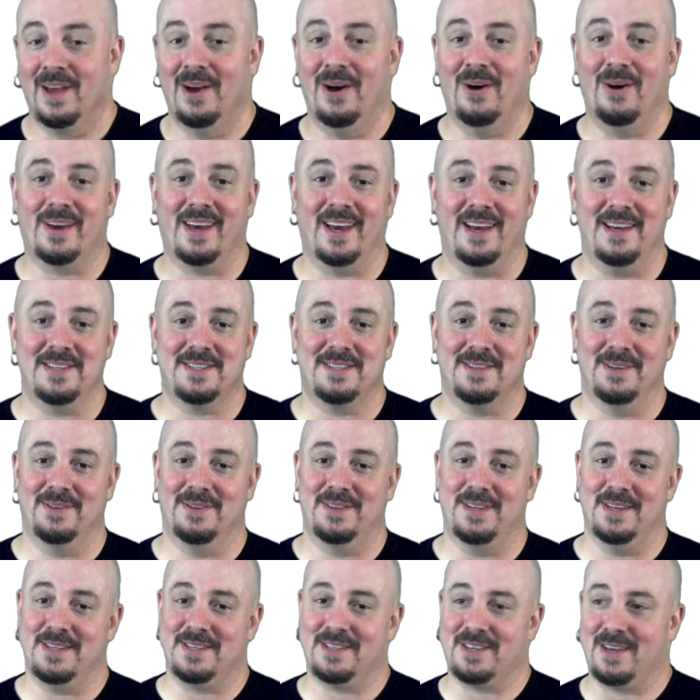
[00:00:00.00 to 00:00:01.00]
Okay, so
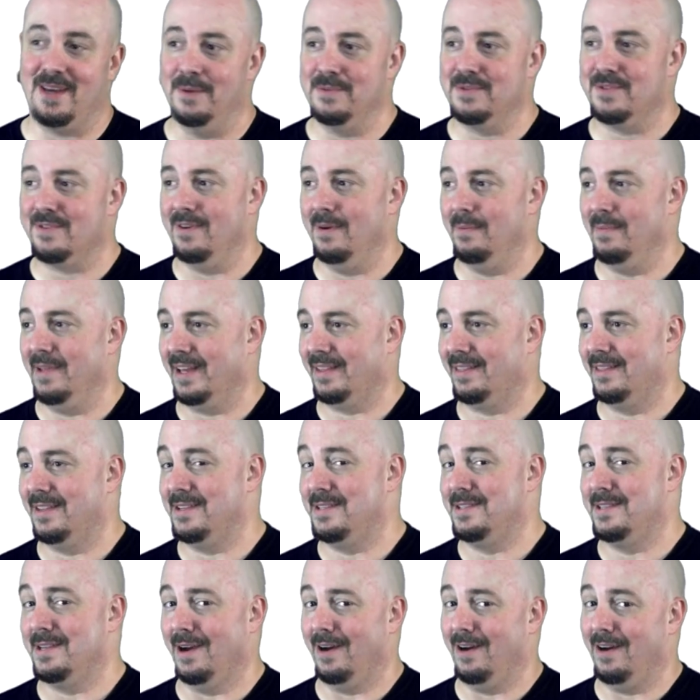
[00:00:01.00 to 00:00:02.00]
this comes from like the
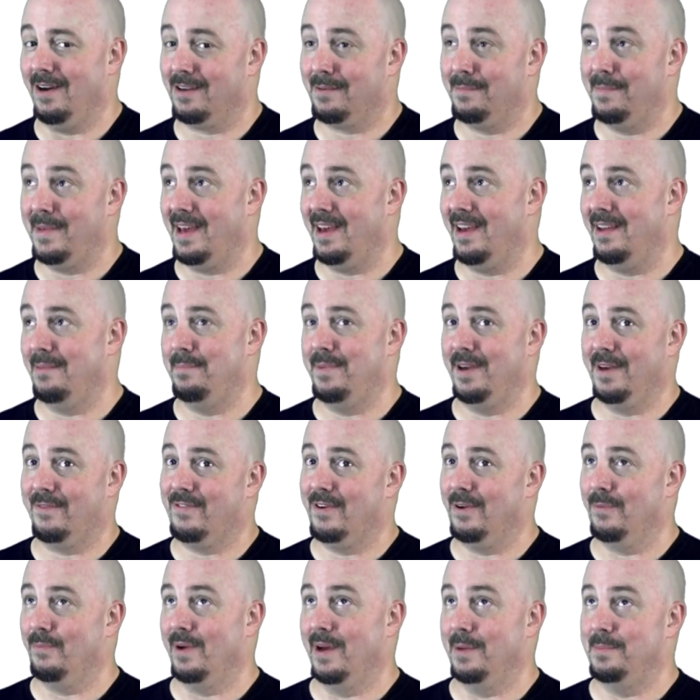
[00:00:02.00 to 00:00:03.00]
Dogman
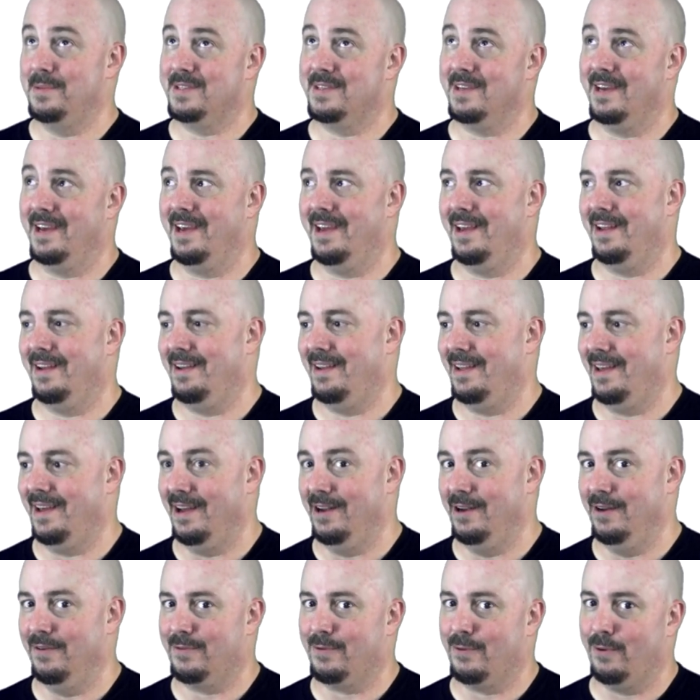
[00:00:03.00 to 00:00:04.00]
Bigfoot website,
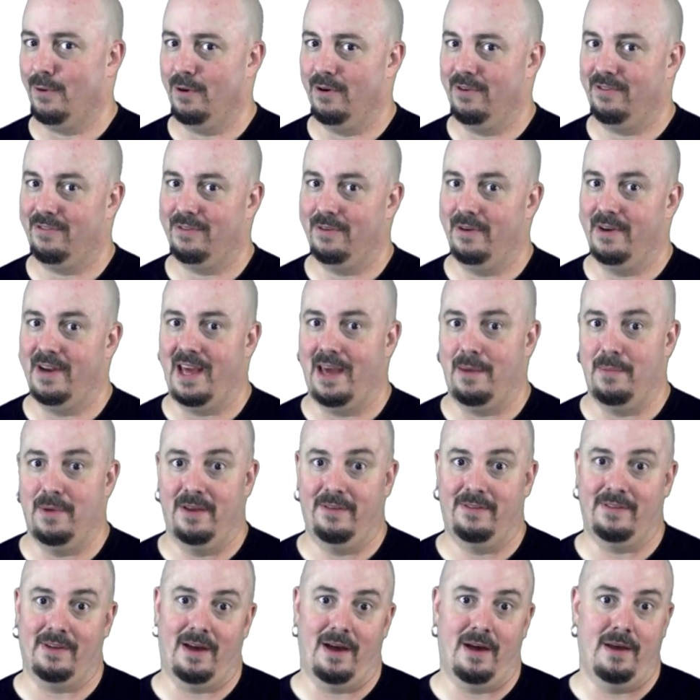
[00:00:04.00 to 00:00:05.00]
and of course their name
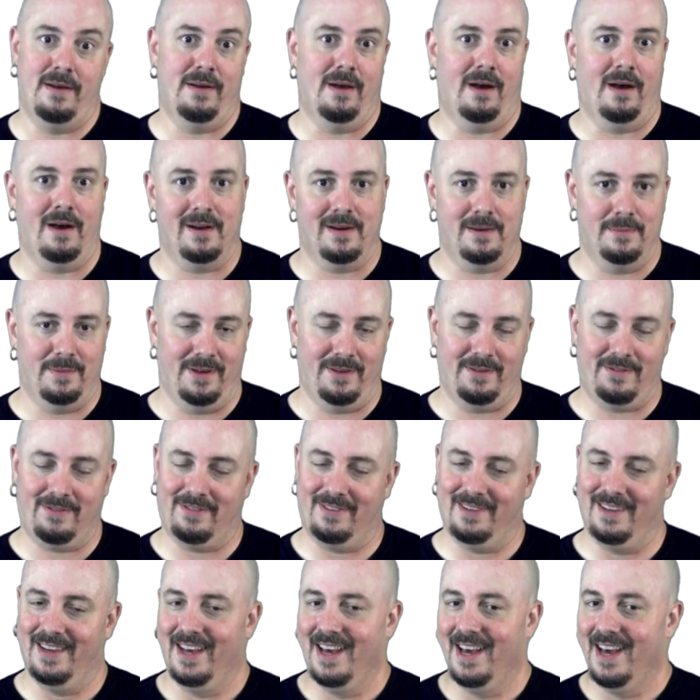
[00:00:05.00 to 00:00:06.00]
is
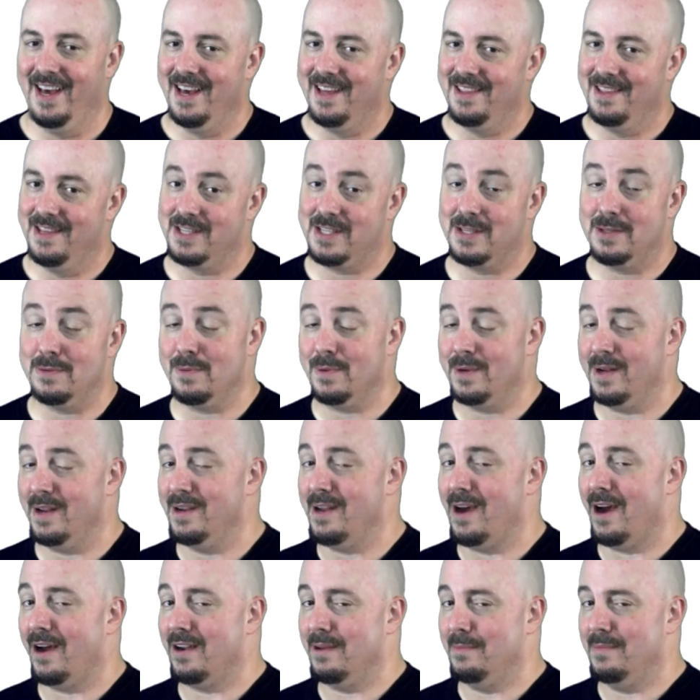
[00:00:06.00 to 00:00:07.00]
Anonymous. This is what
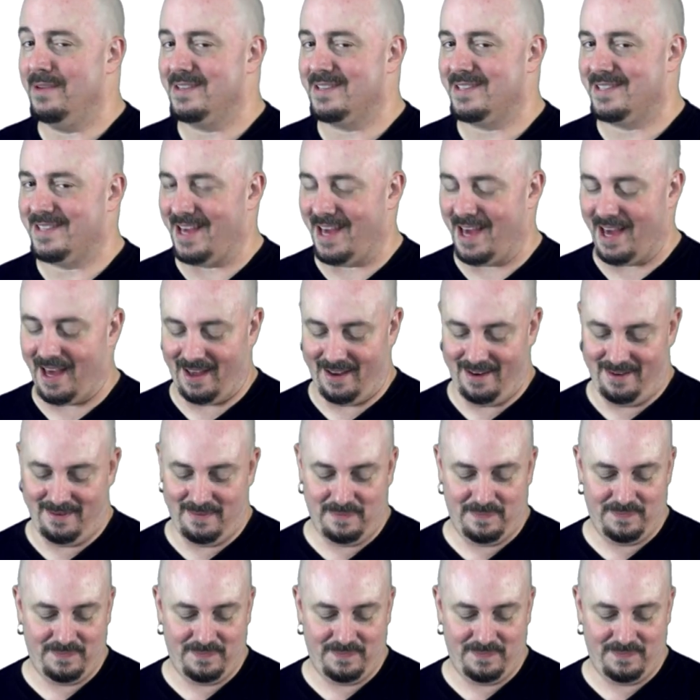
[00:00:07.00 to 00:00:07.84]
Anonymous said.